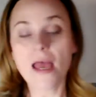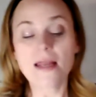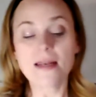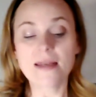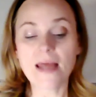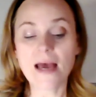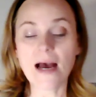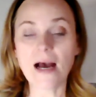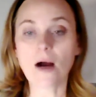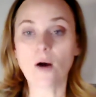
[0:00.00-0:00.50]

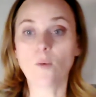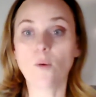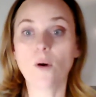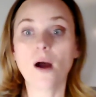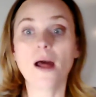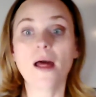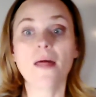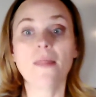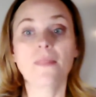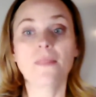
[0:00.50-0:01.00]
Now,
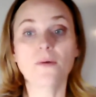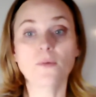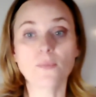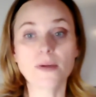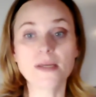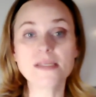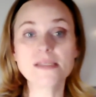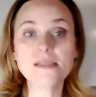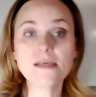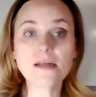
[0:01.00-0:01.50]
the
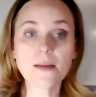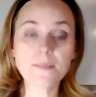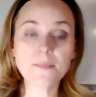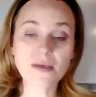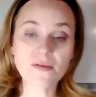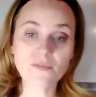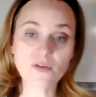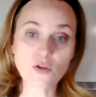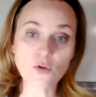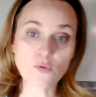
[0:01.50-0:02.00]
reason I'm
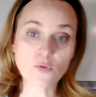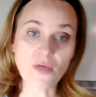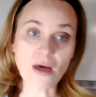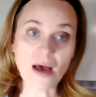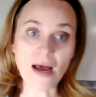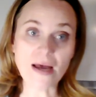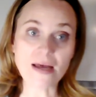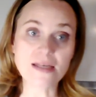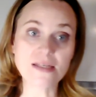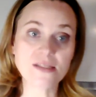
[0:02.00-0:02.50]
giving you
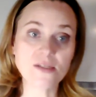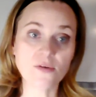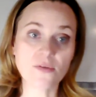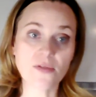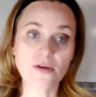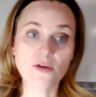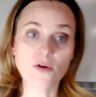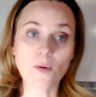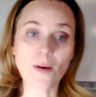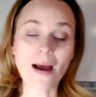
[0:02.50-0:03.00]
that is so
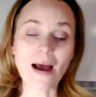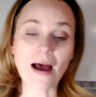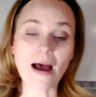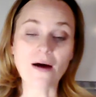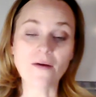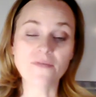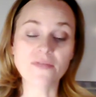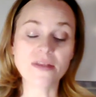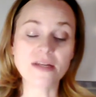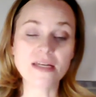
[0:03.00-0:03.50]
that you
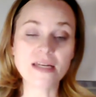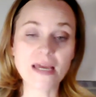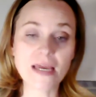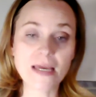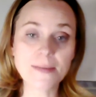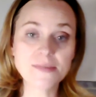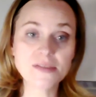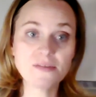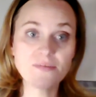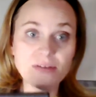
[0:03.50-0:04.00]
have the
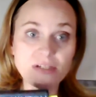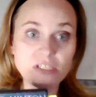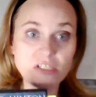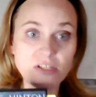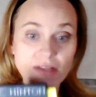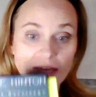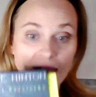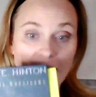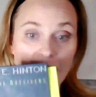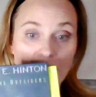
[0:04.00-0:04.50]
names of each of
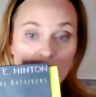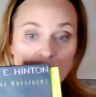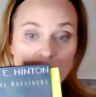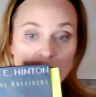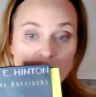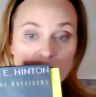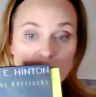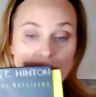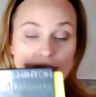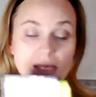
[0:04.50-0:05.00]
the
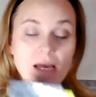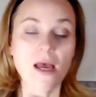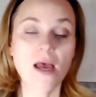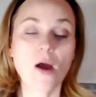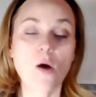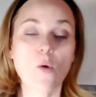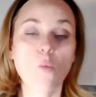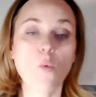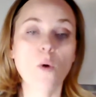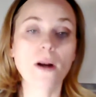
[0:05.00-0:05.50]
characters.
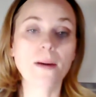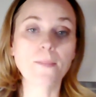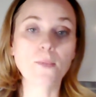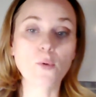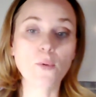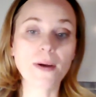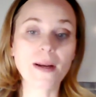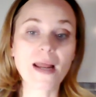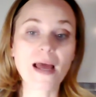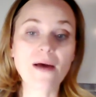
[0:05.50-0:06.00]
What I'm
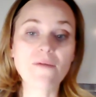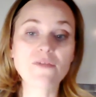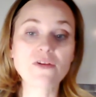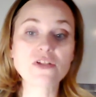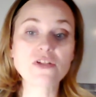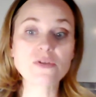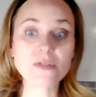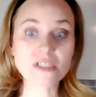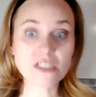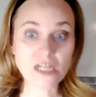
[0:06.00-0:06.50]
going to have you
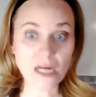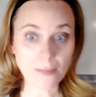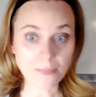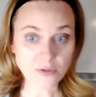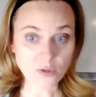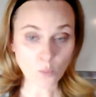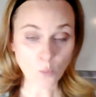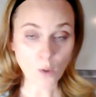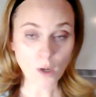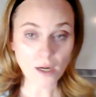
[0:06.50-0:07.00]
do in
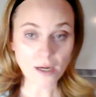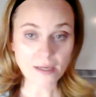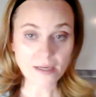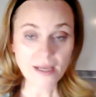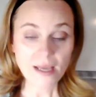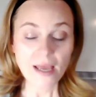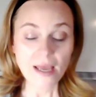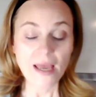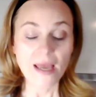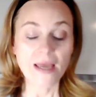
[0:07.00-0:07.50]
chapter 1
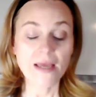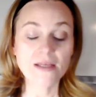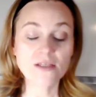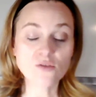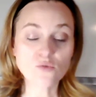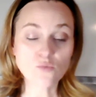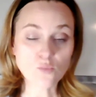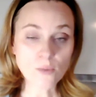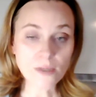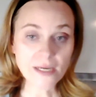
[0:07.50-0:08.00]
is
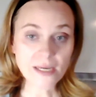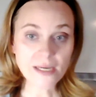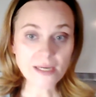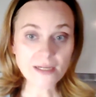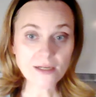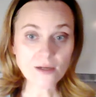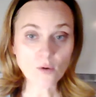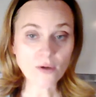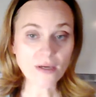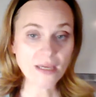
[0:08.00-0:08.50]

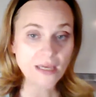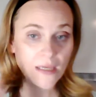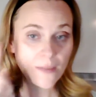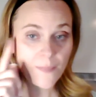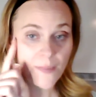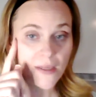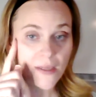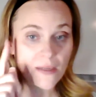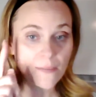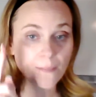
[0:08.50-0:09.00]
read,
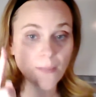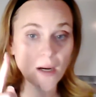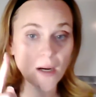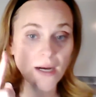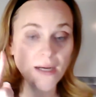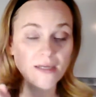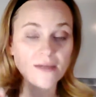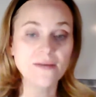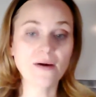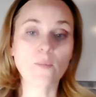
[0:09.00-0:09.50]
keeping in
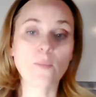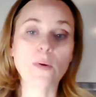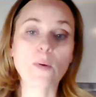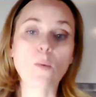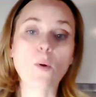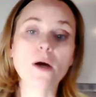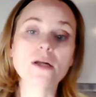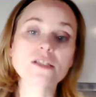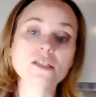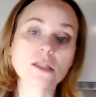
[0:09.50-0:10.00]
mind that we
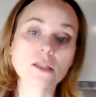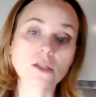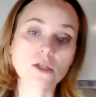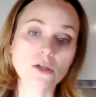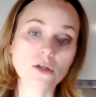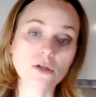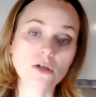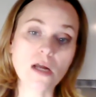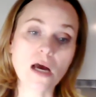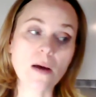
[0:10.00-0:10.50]
want to
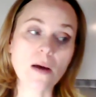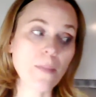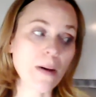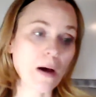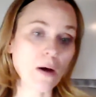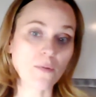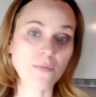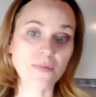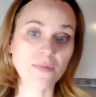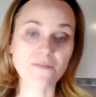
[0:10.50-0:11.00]
learn
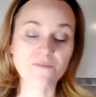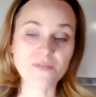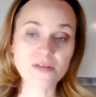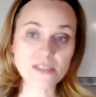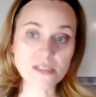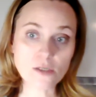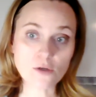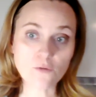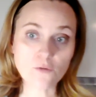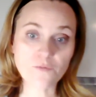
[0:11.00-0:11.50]
about the
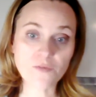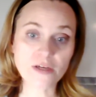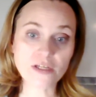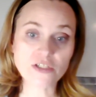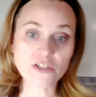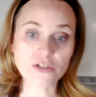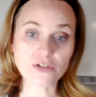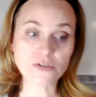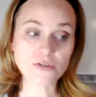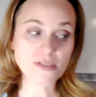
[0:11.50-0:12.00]
physical
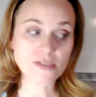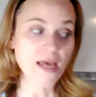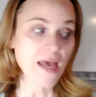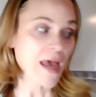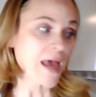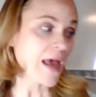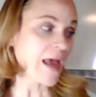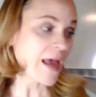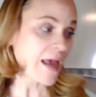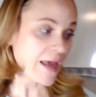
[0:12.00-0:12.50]
features
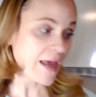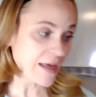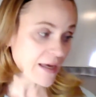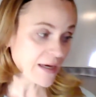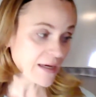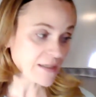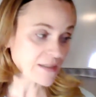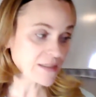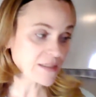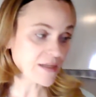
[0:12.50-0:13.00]

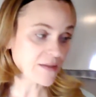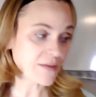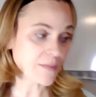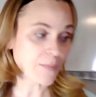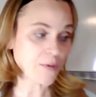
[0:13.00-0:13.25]
and the